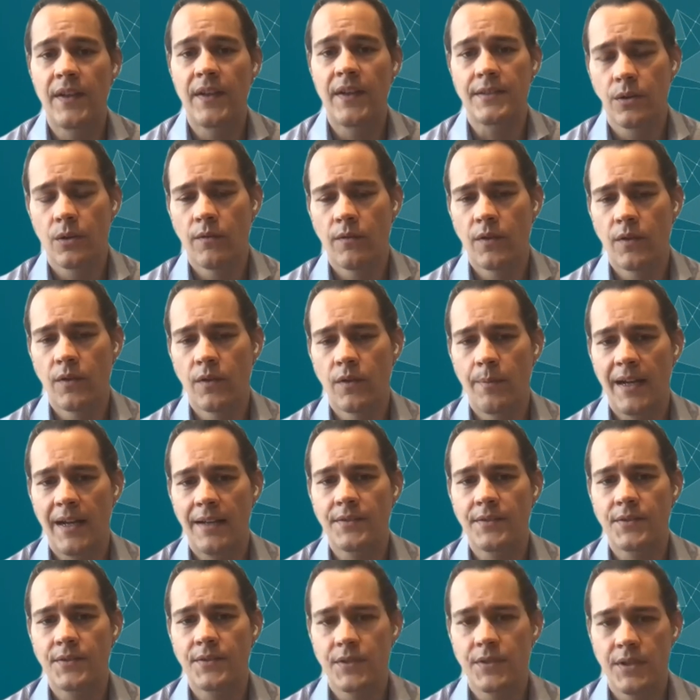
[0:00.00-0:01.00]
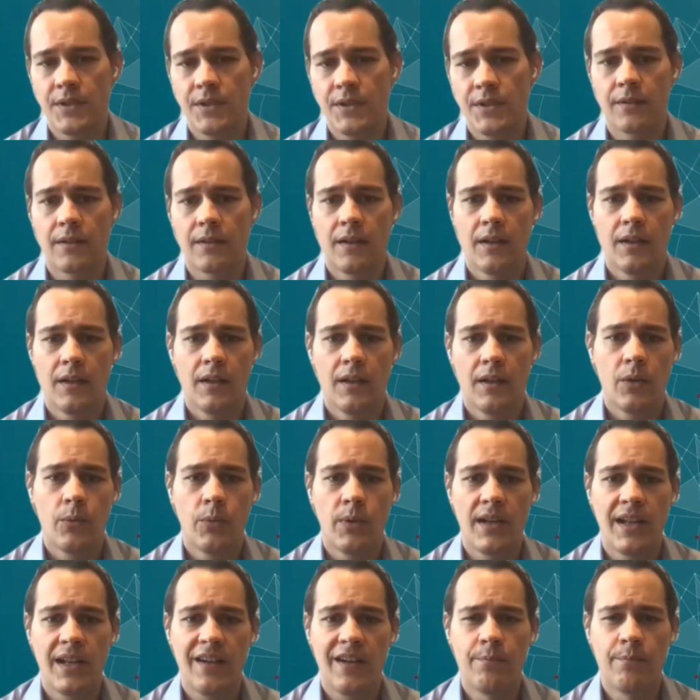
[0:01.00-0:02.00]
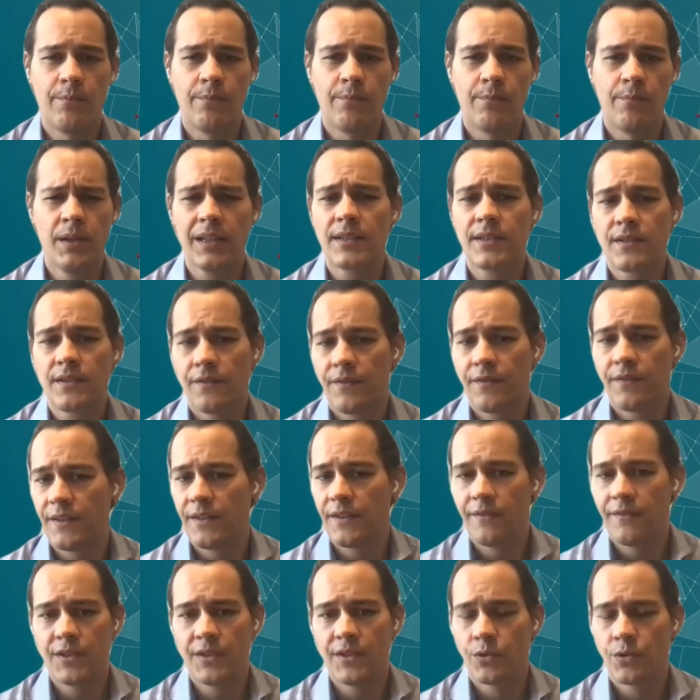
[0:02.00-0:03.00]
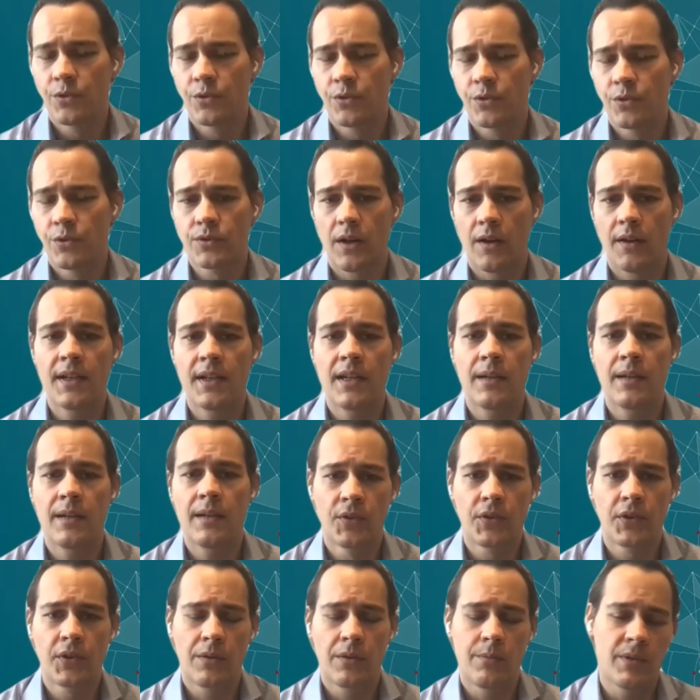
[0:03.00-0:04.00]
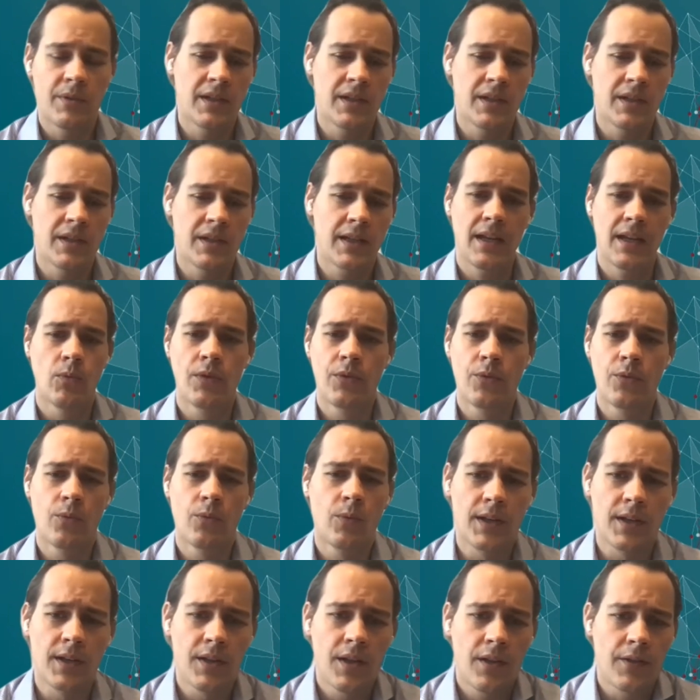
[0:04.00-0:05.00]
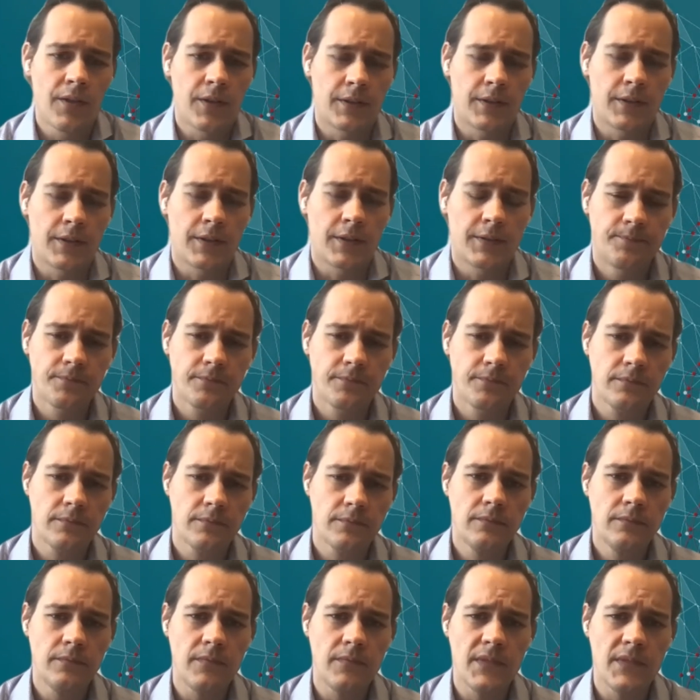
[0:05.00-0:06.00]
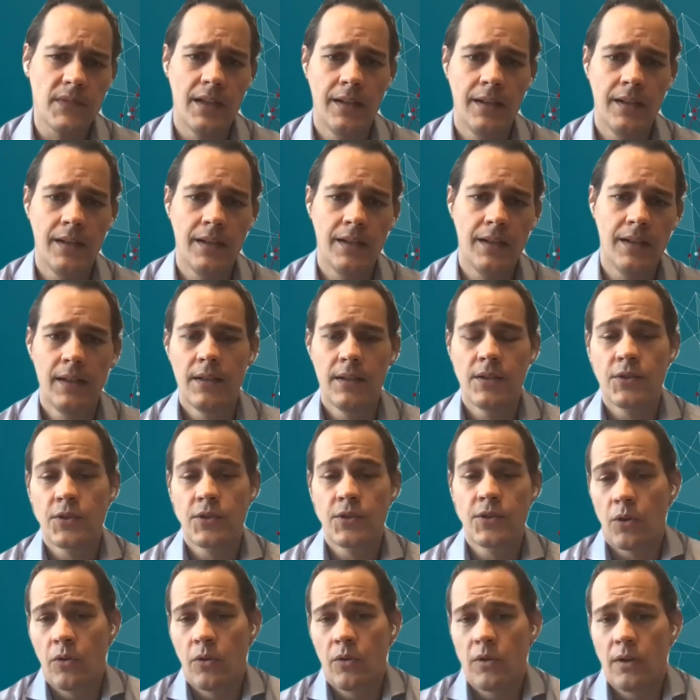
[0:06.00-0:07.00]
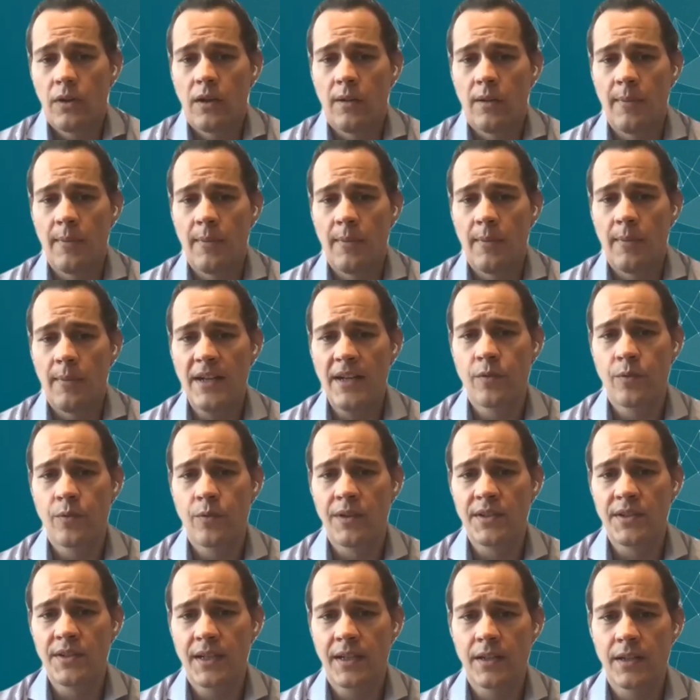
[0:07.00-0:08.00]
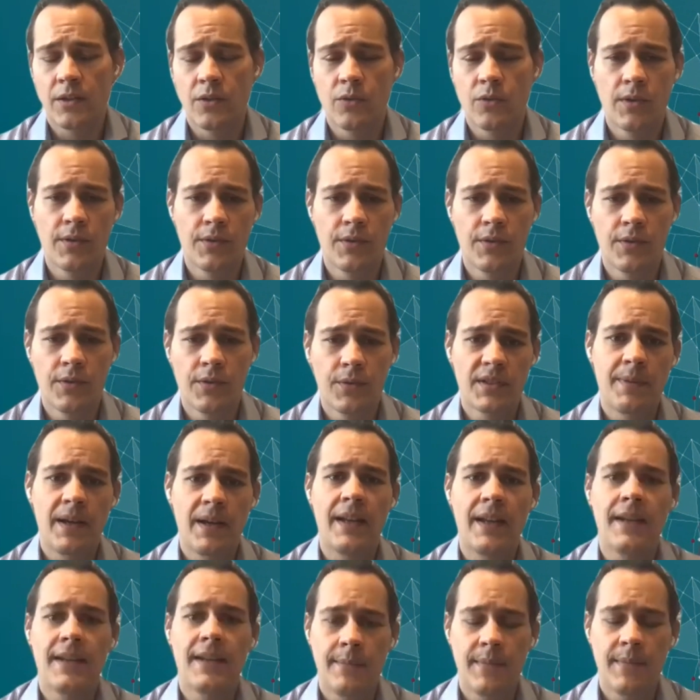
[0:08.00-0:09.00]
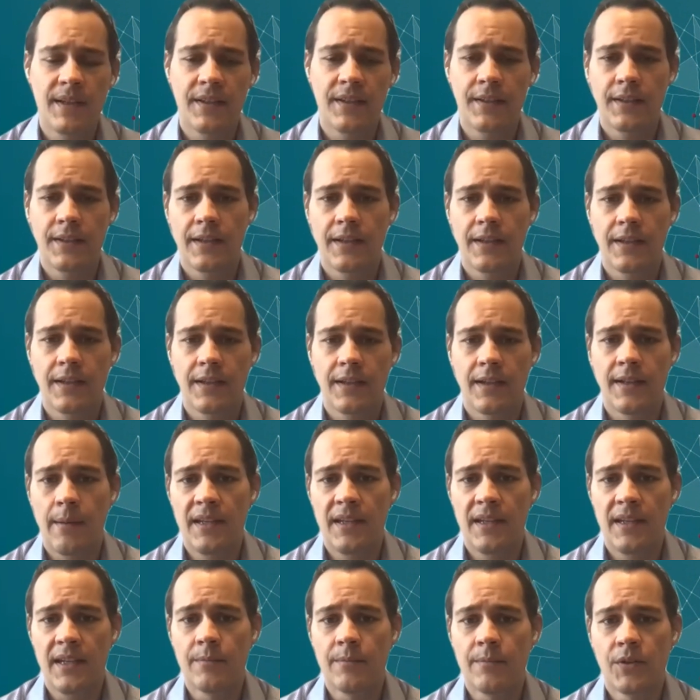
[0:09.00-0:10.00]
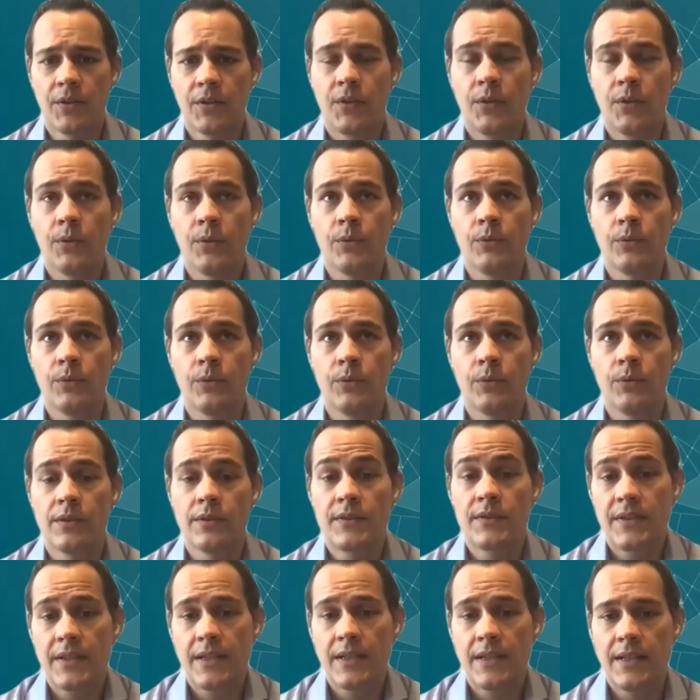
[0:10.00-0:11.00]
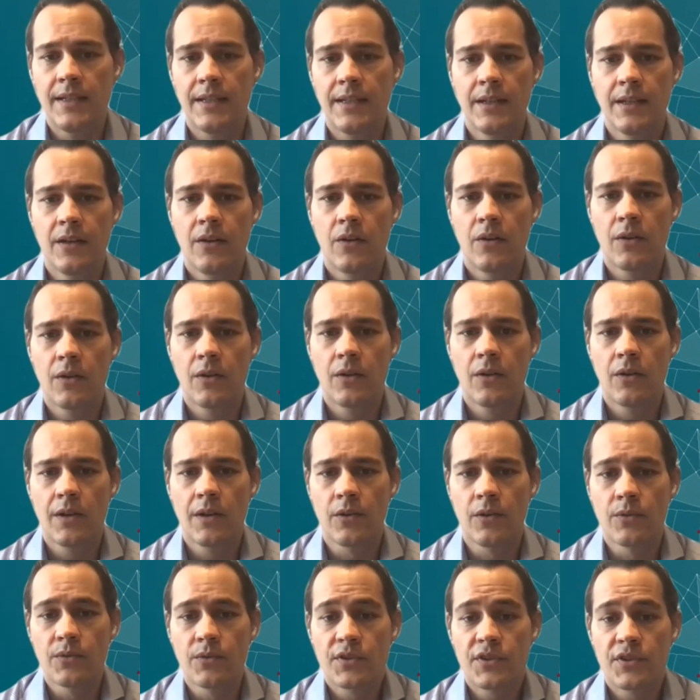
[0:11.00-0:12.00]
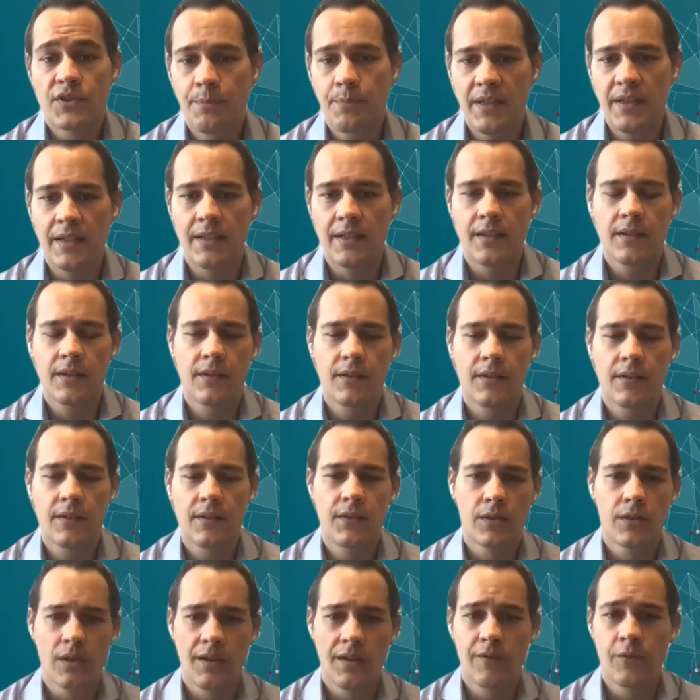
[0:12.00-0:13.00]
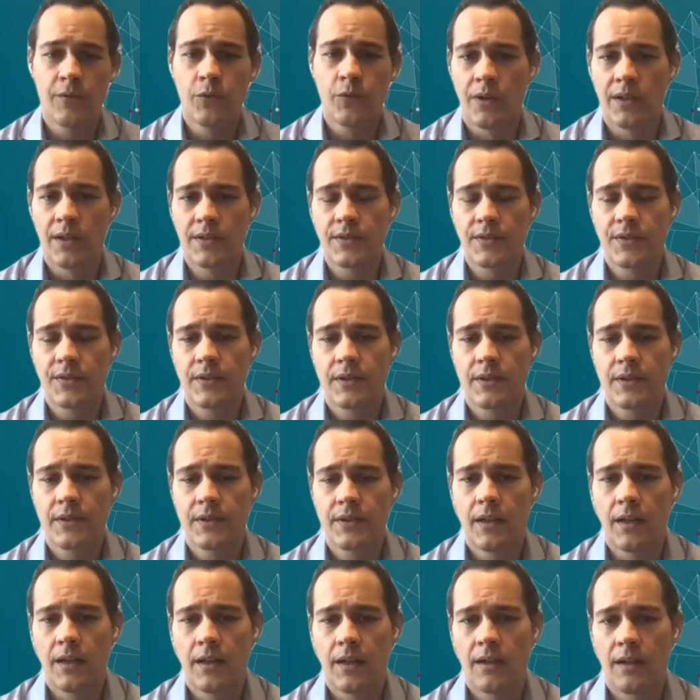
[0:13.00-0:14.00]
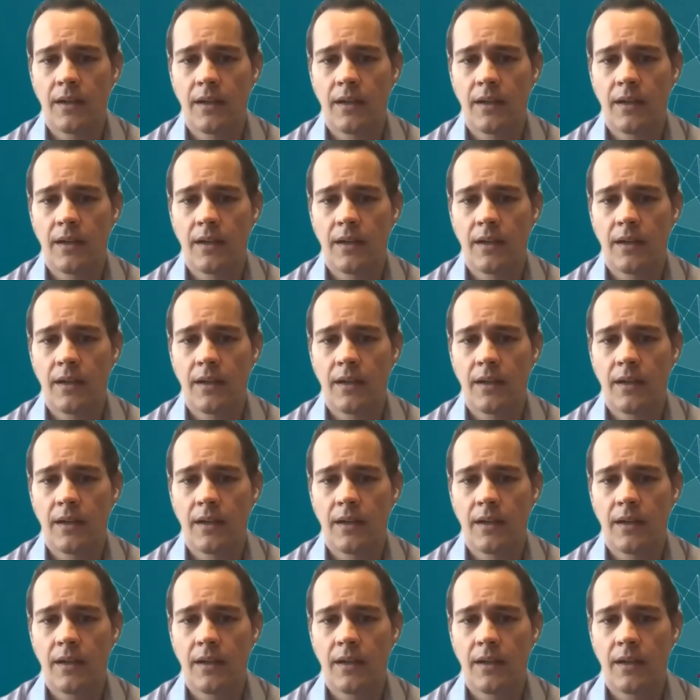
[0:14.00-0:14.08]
fixed over the past year, we'd have billions of individuals unable to communicate with one another. So imagine for 1 second going through this pandemic and not being able to see or let alone speak to their loved ones,